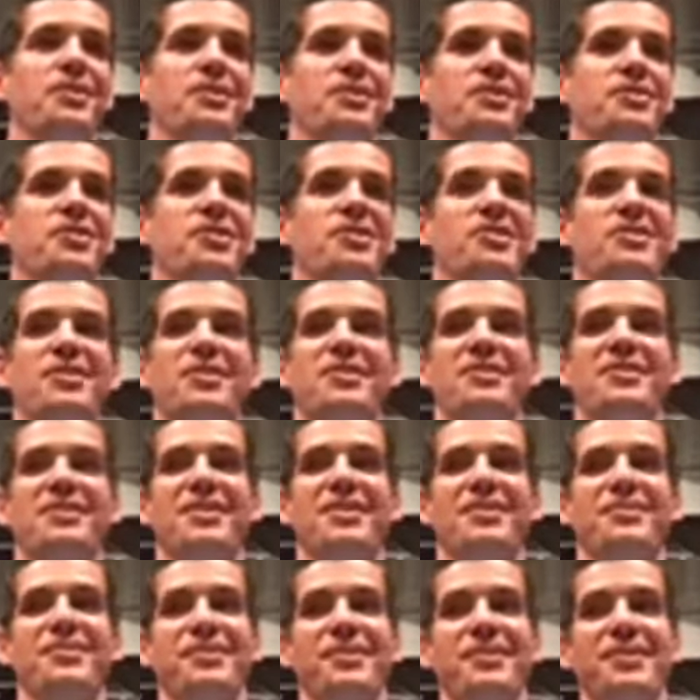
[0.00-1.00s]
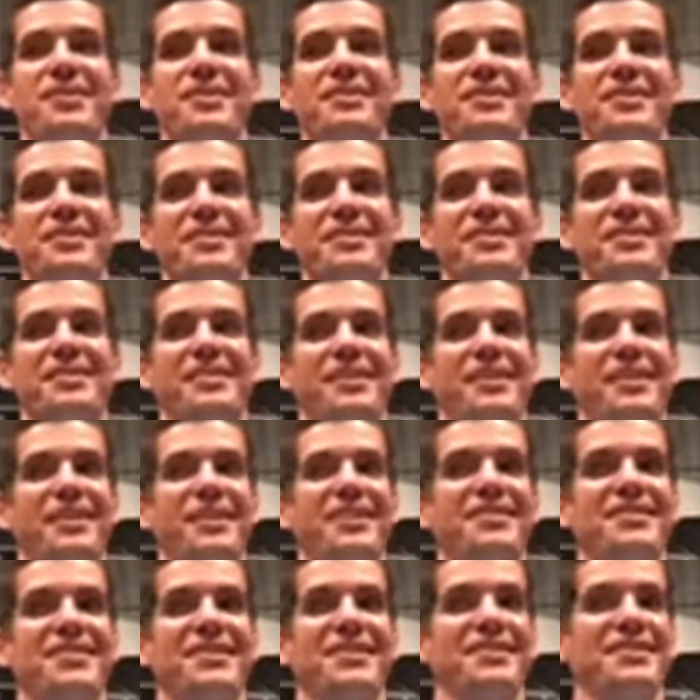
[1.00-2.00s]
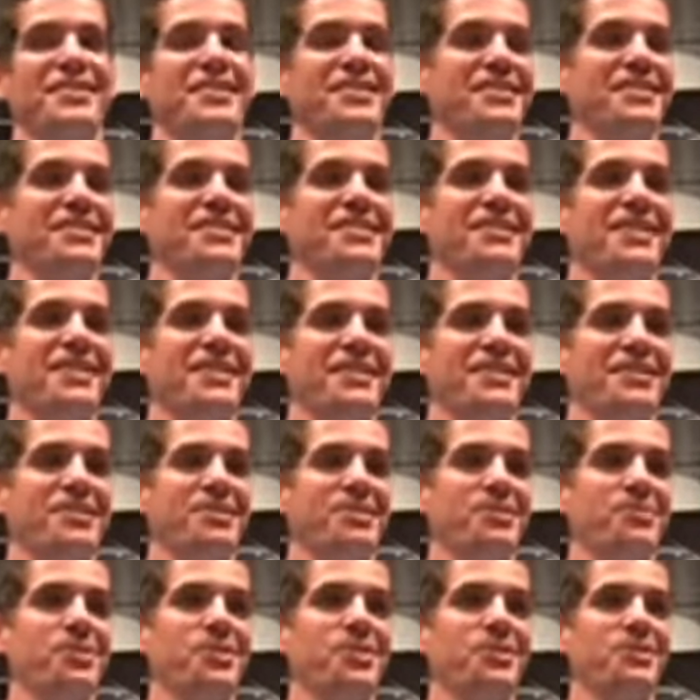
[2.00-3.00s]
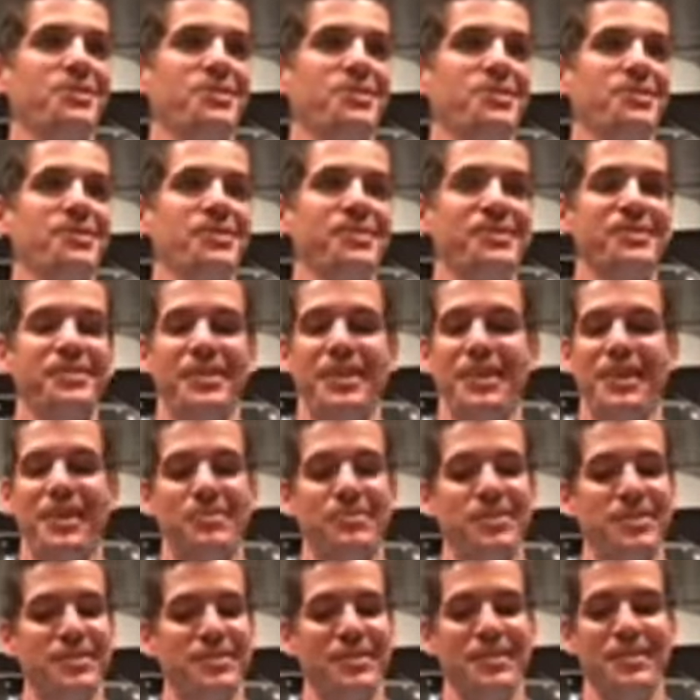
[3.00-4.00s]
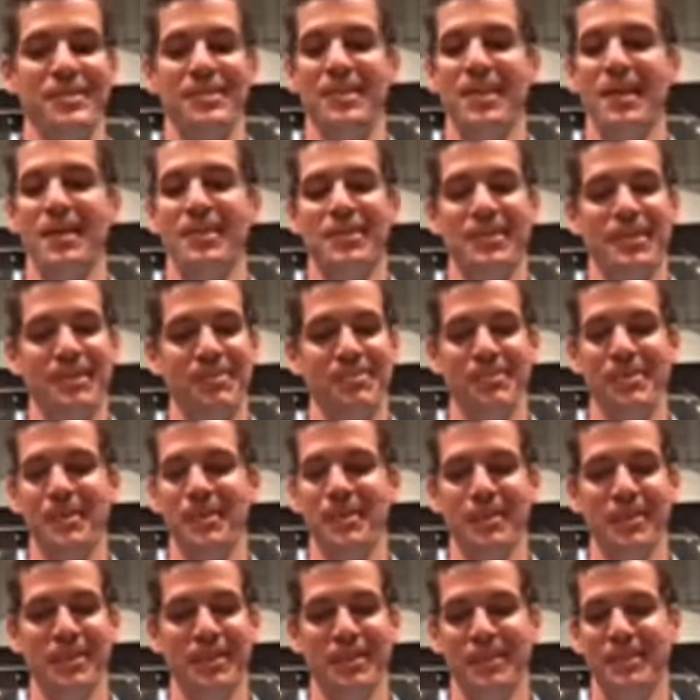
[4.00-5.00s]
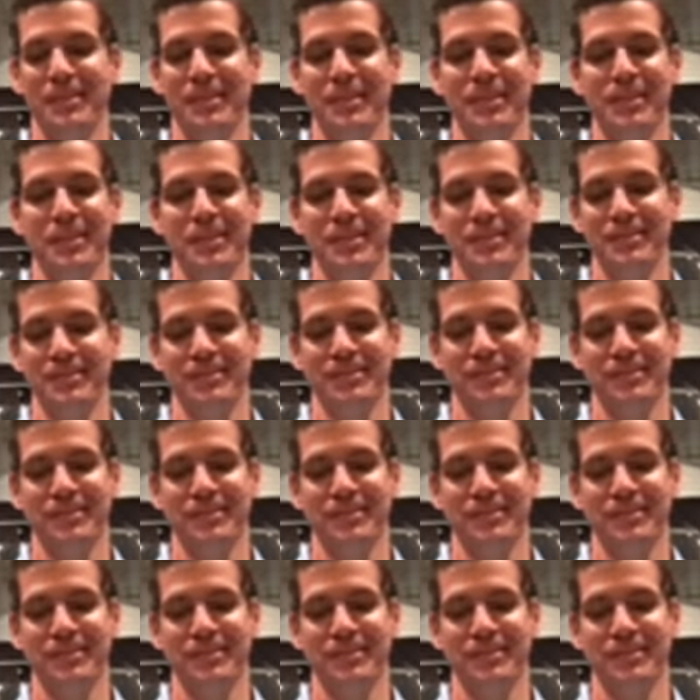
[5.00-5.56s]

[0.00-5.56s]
She starts getting religious and she starts talking spiritual, okay? But she's nothing but uh,